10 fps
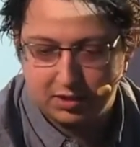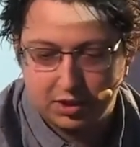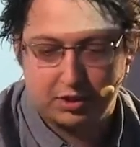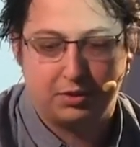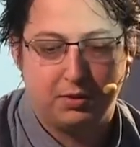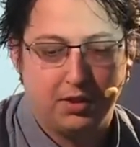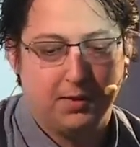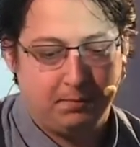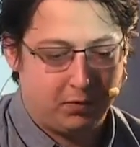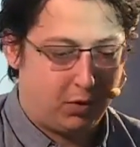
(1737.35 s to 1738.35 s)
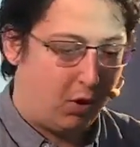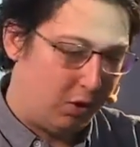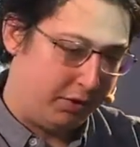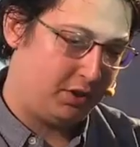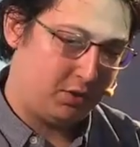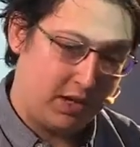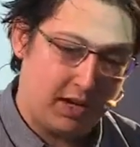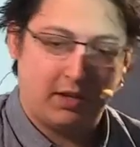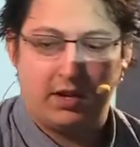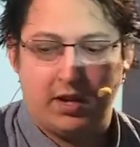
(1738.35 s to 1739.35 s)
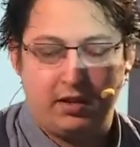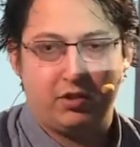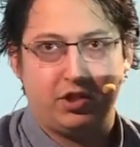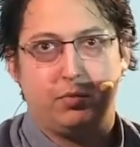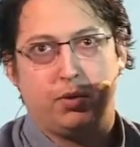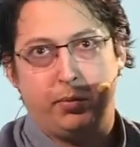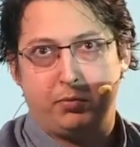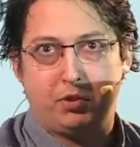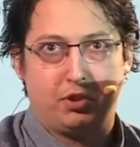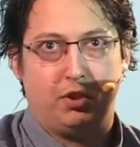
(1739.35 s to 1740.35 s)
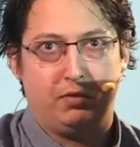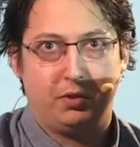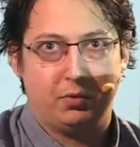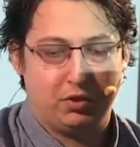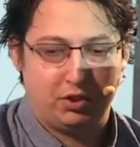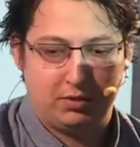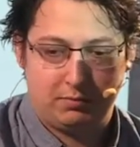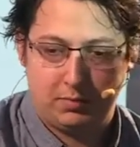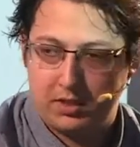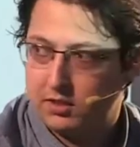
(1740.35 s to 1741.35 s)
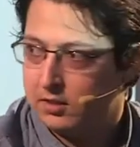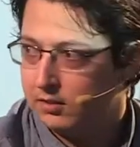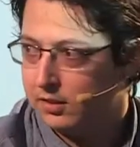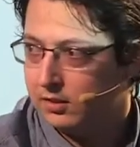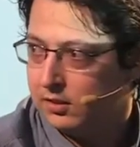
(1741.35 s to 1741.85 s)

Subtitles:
So all this together, an interesting problem to solve, it was made it in. Yeah.